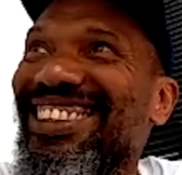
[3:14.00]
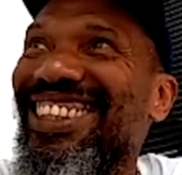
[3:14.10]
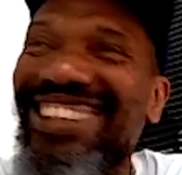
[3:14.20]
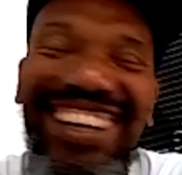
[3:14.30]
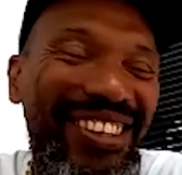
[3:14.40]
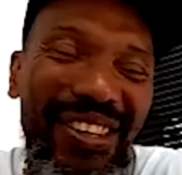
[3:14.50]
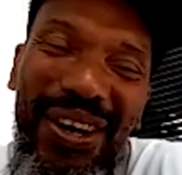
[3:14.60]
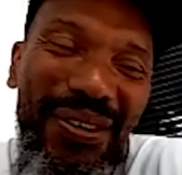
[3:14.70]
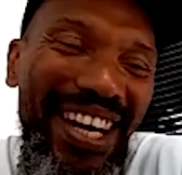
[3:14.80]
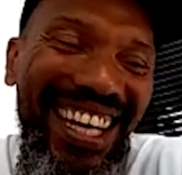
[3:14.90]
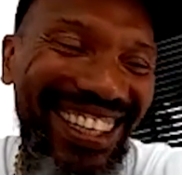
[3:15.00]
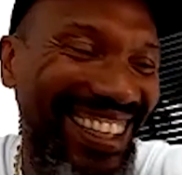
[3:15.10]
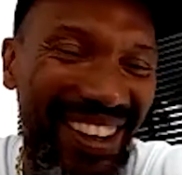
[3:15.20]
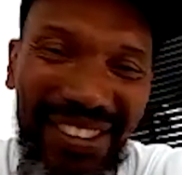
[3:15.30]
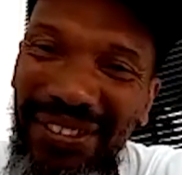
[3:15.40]
No, go ahead.
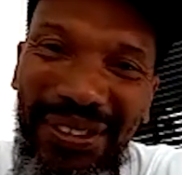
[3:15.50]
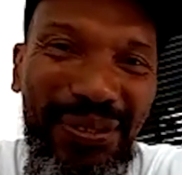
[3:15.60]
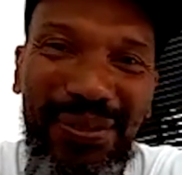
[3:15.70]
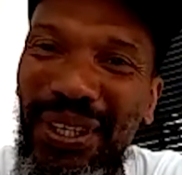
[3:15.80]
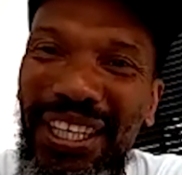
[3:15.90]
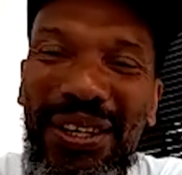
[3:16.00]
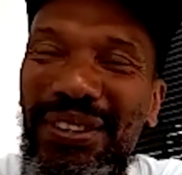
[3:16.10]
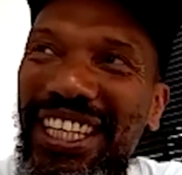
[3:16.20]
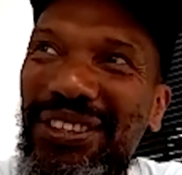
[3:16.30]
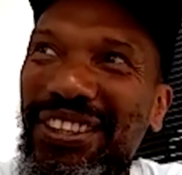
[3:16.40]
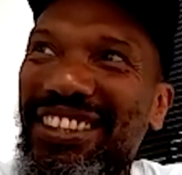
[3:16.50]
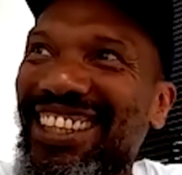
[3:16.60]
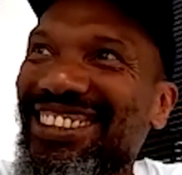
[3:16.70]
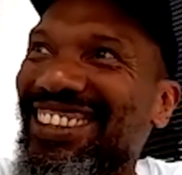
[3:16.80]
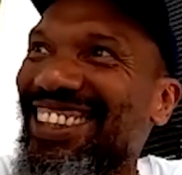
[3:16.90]
I just want to know the
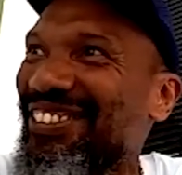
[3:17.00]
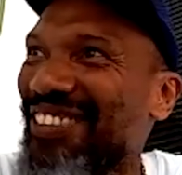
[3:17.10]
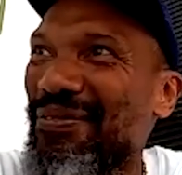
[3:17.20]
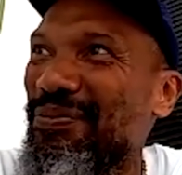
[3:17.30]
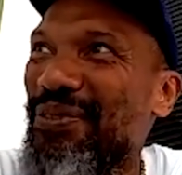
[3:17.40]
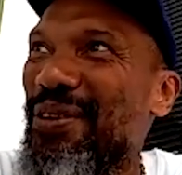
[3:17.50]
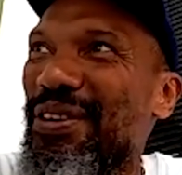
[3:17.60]
introduction. I'm very